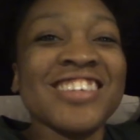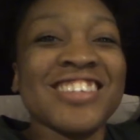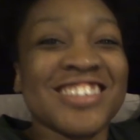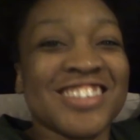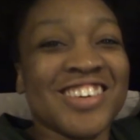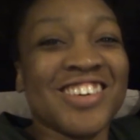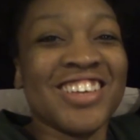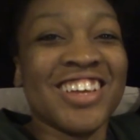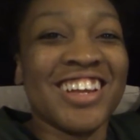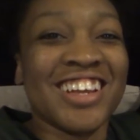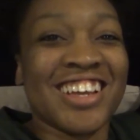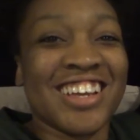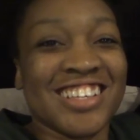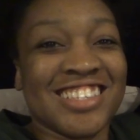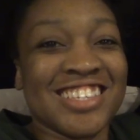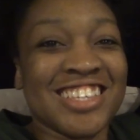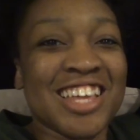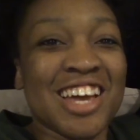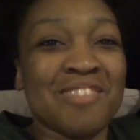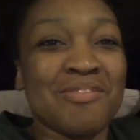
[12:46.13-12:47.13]
just don't let it get
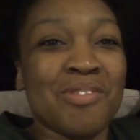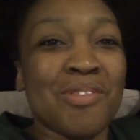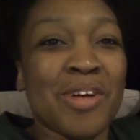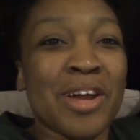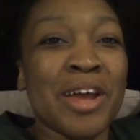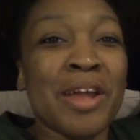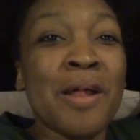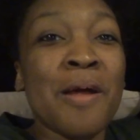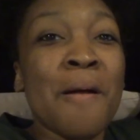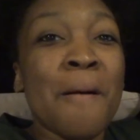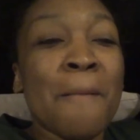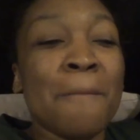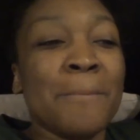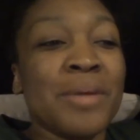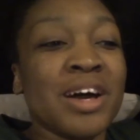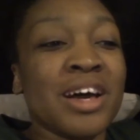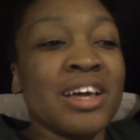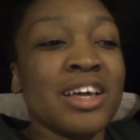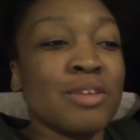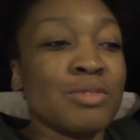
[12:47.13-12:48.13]
to that point.
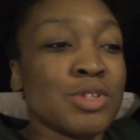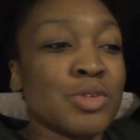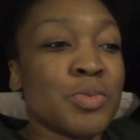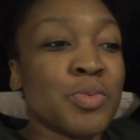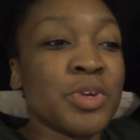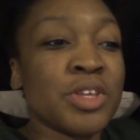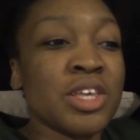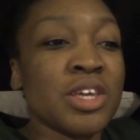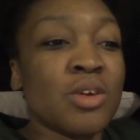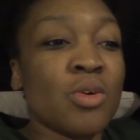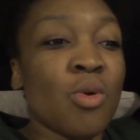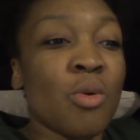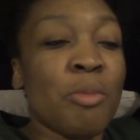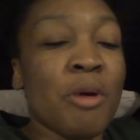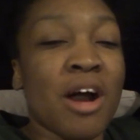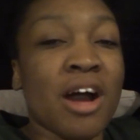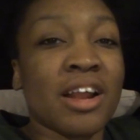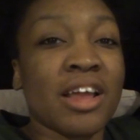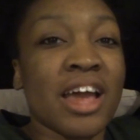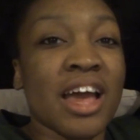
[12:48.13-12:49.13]
But it was a really cool
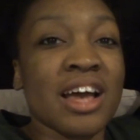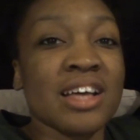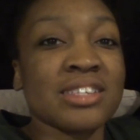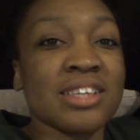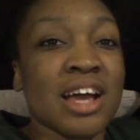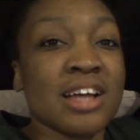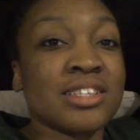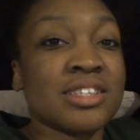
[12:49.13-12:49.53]
podcast. I